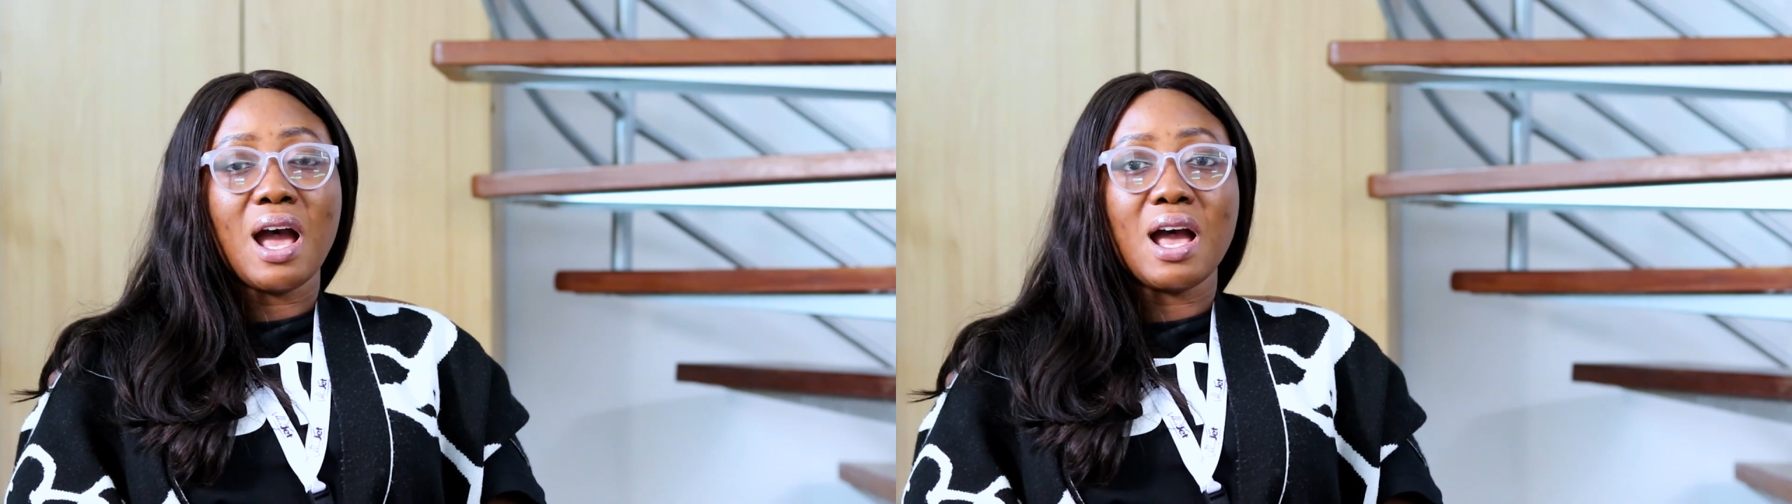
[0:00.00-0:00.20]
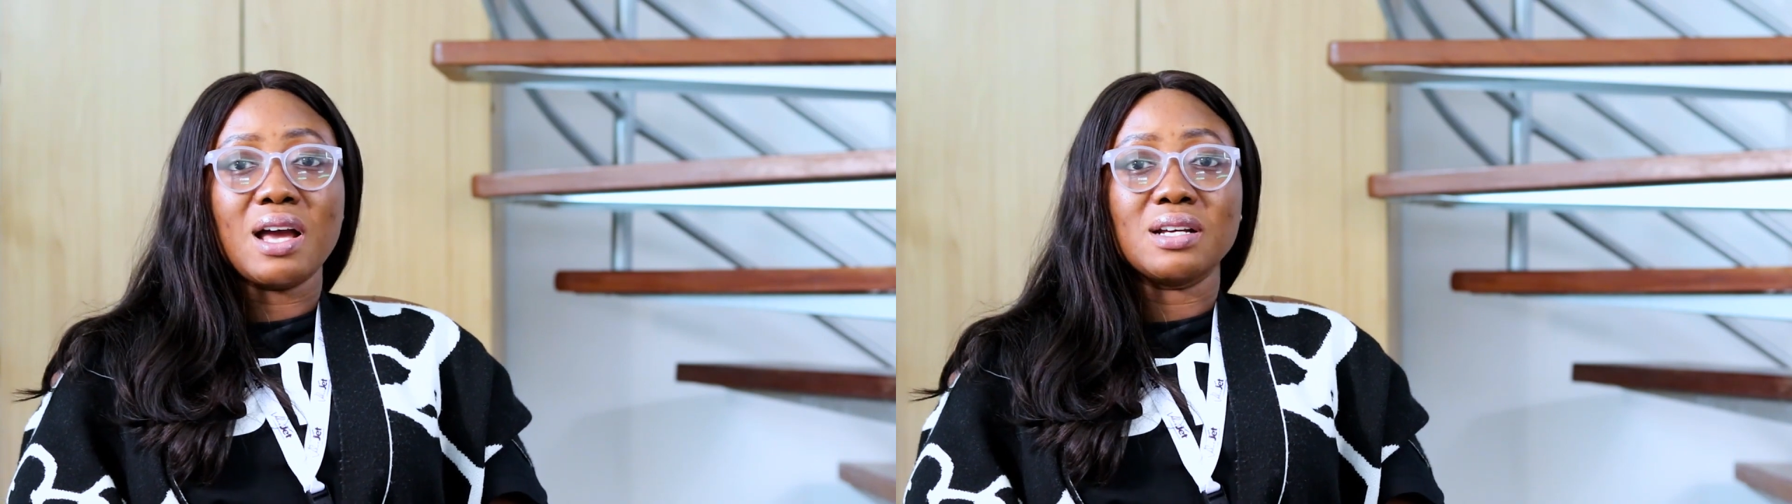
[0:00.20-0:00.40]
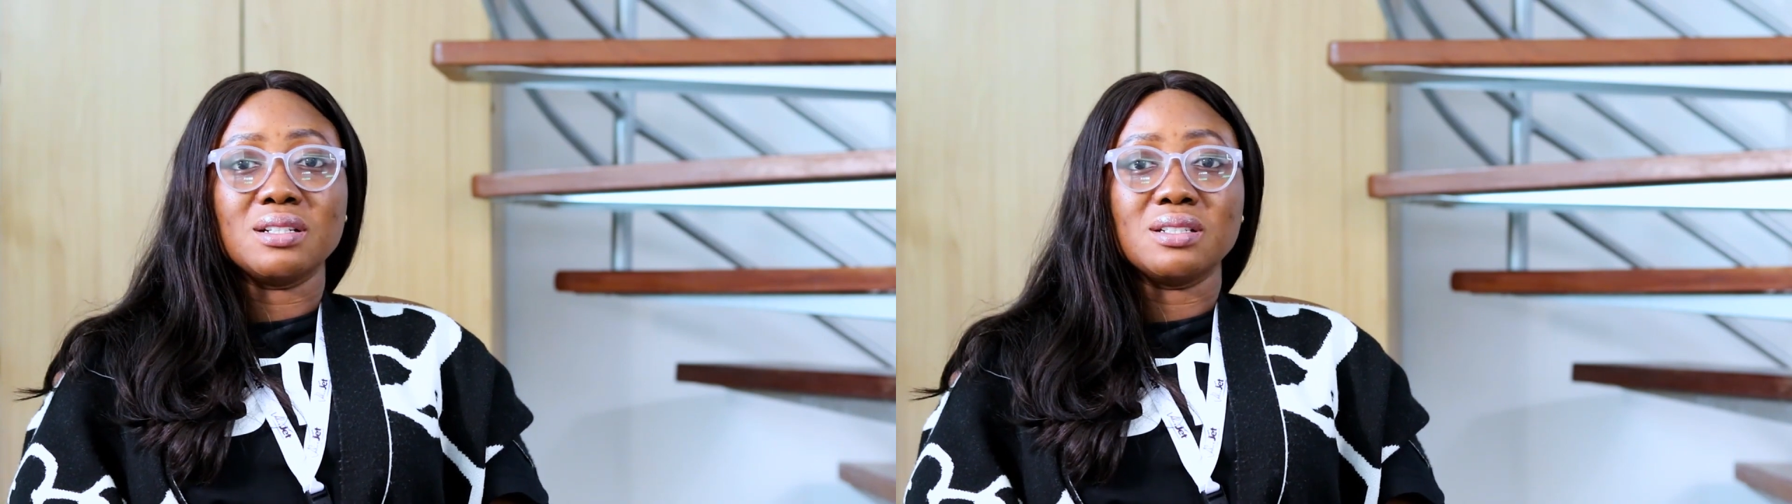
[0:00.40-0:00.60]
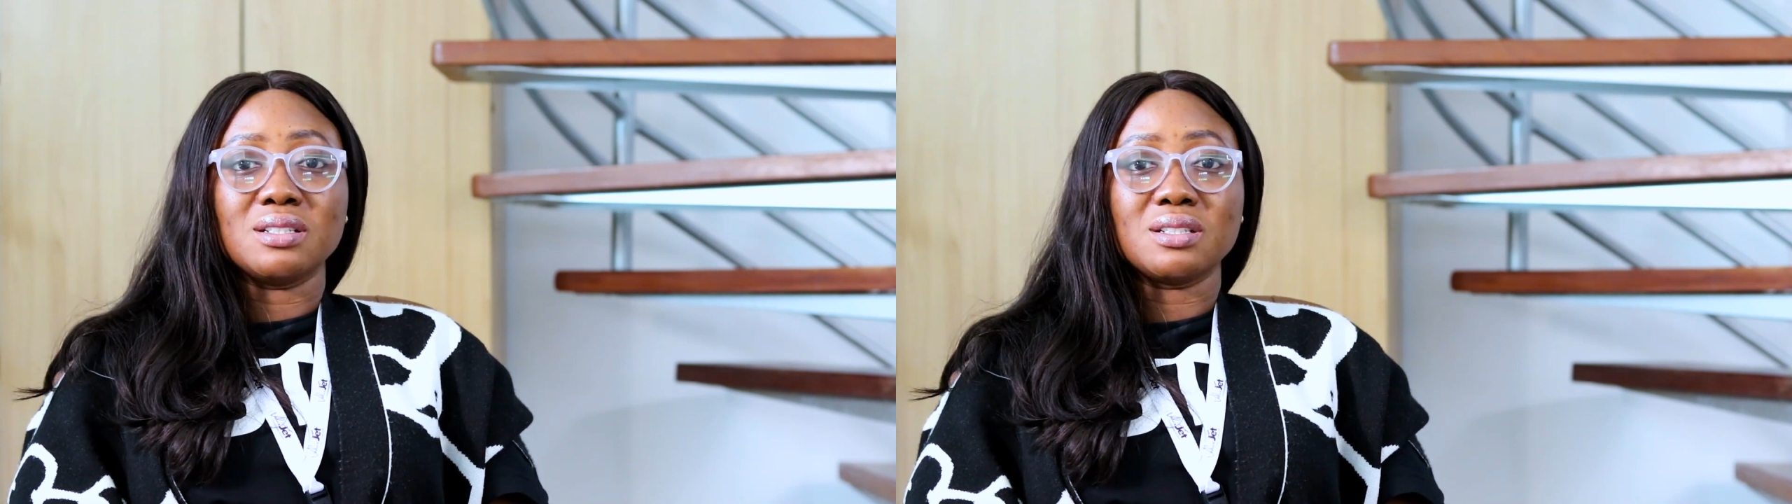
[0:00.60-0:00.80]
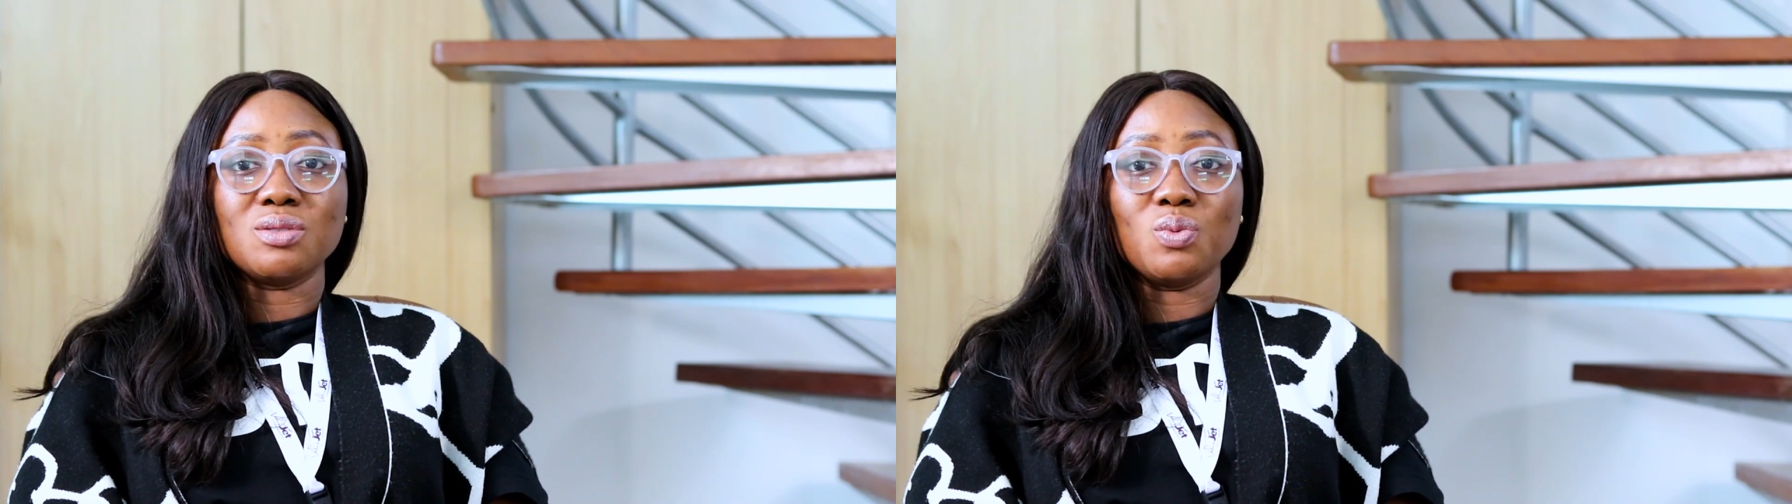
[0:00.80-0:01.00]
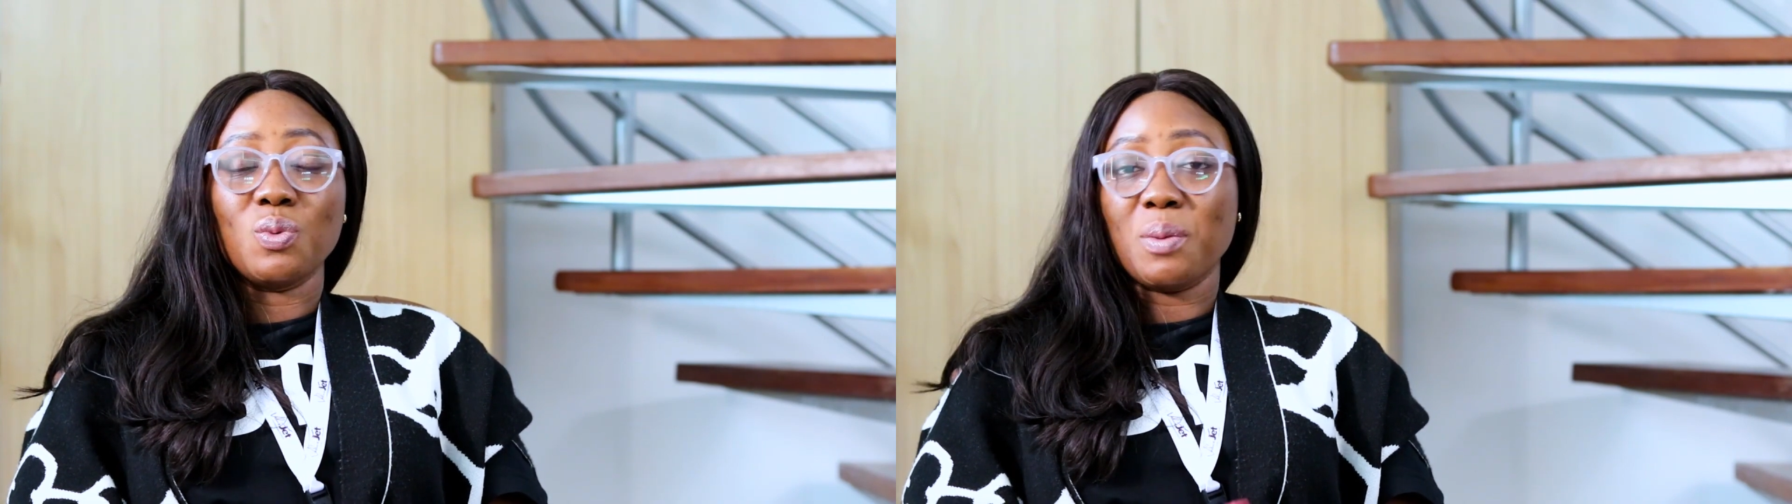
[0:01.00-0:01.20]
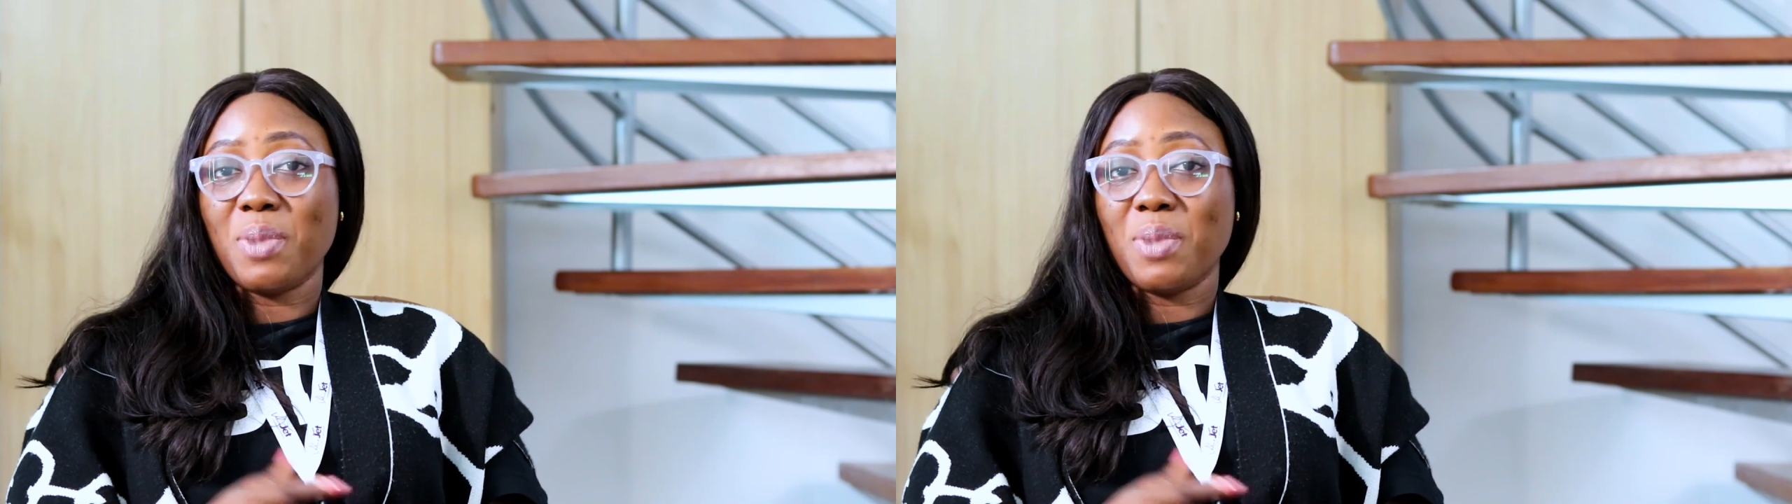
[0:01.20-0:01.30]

and we were